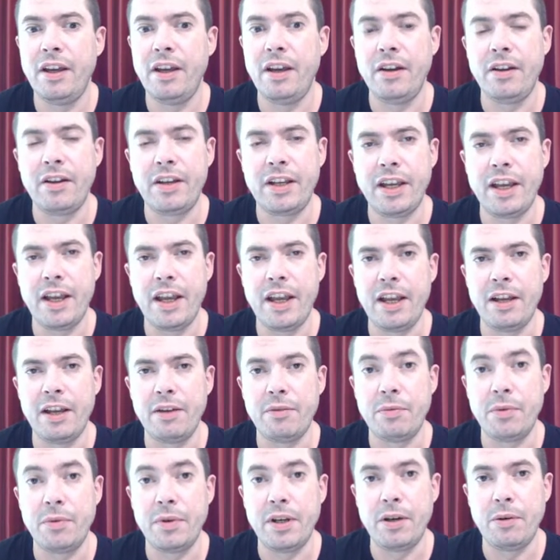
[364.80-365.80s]
Okay,
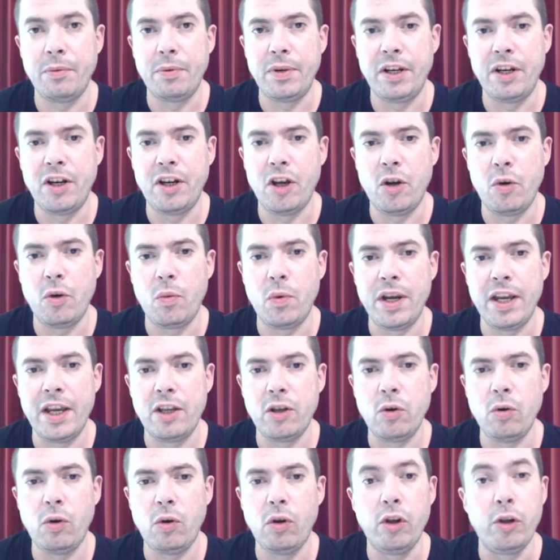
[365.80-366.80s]
well, we know where
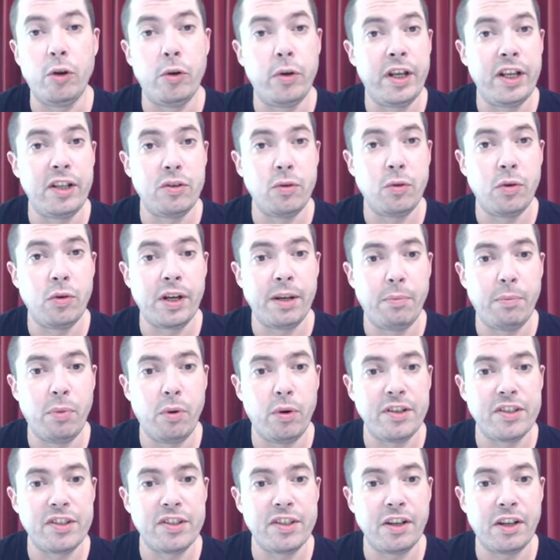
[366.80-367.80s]
your loony talking
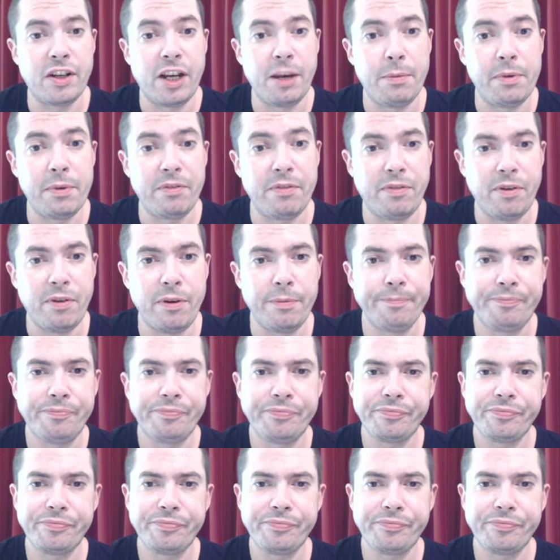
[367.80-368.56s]
points are coming from.